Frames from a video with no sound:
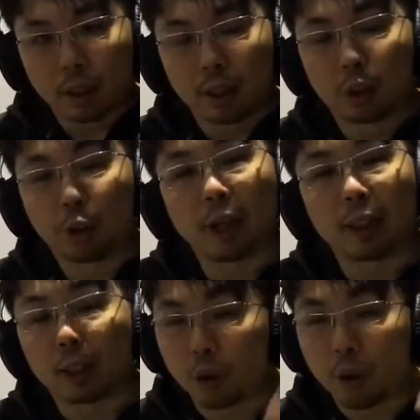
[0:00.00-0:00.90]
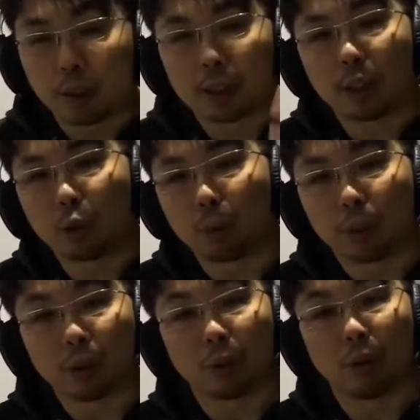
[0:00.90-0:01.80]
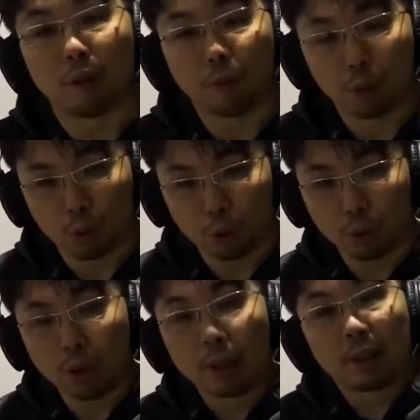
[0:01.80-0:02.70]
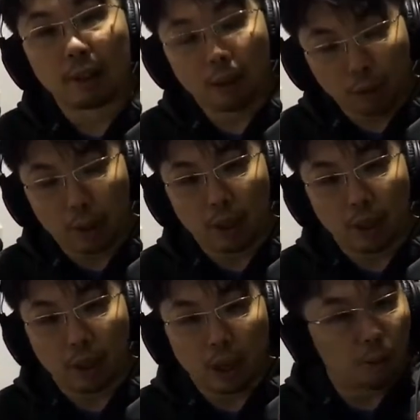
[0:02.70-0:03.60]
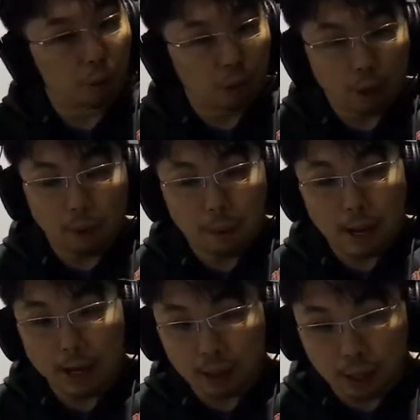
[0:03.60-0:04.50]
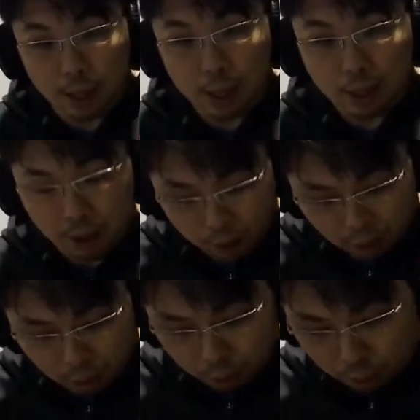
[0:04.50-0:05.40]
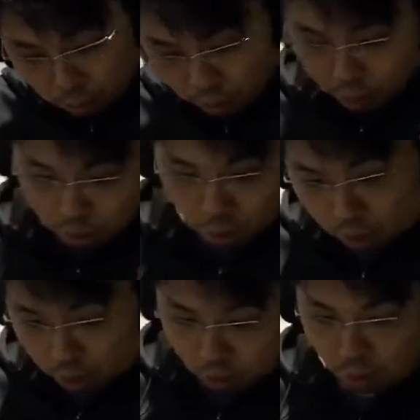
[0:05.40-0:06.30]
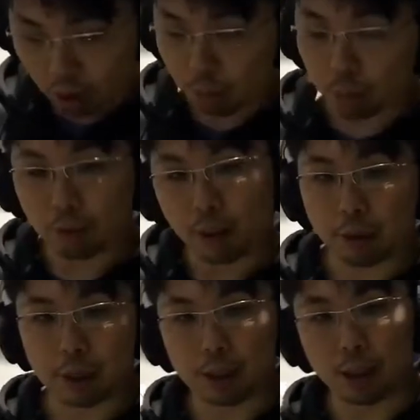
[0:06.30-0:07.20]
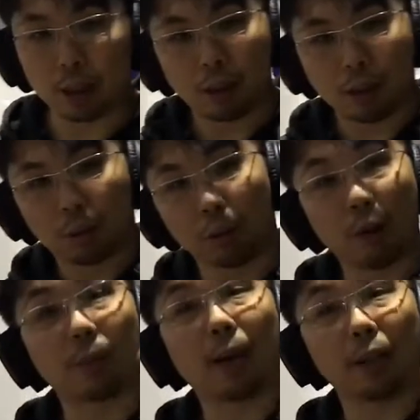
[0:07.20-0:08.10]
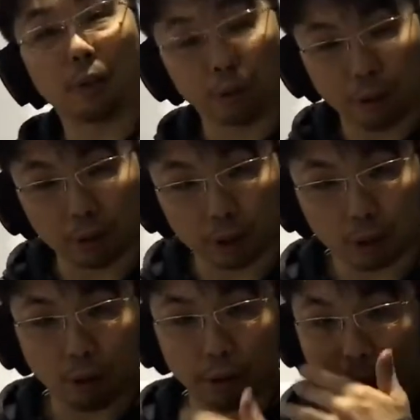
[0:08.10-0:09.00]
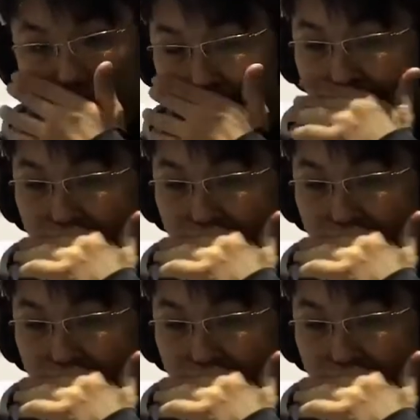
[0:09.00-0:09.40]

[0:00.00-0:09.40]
track that you are listening to because it will confuse you, then on that day I will try my best to move like crazy to help guide you throughout the song. Okay.